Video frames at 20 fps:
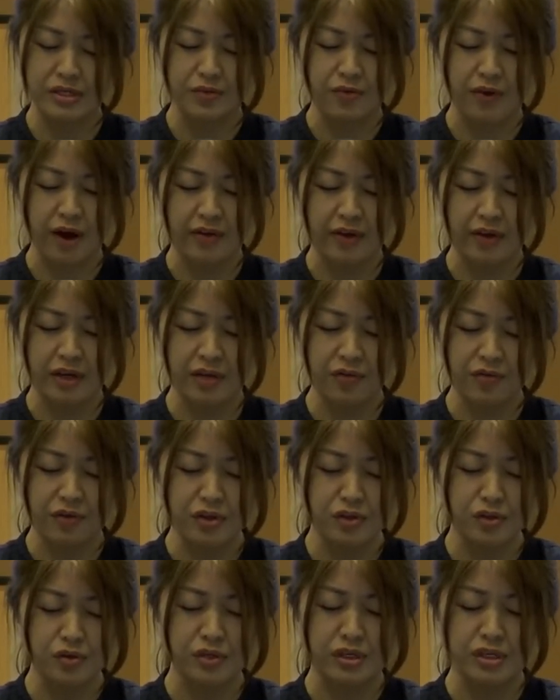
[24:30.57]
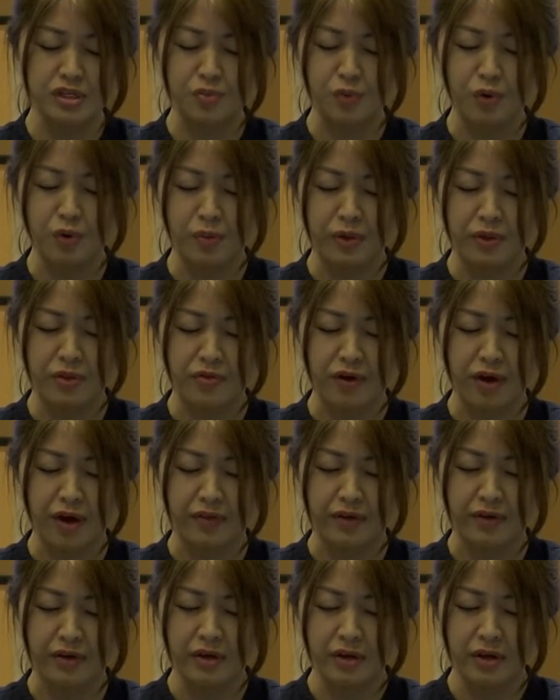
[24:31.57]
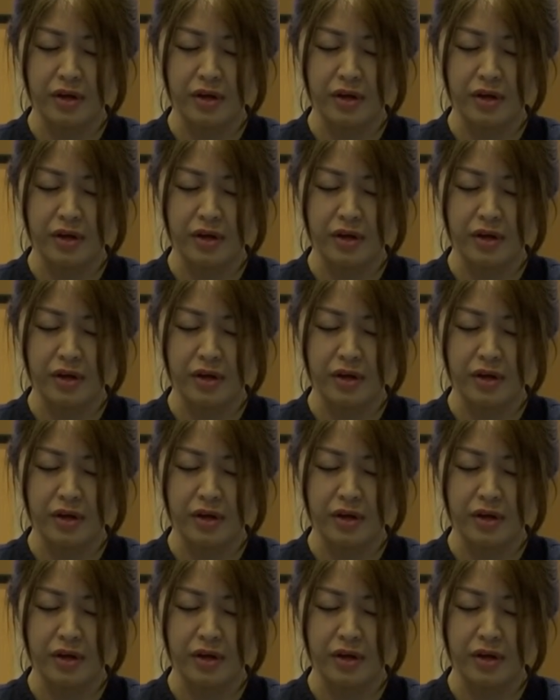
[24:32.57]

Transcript: Father, even to this moment, Father.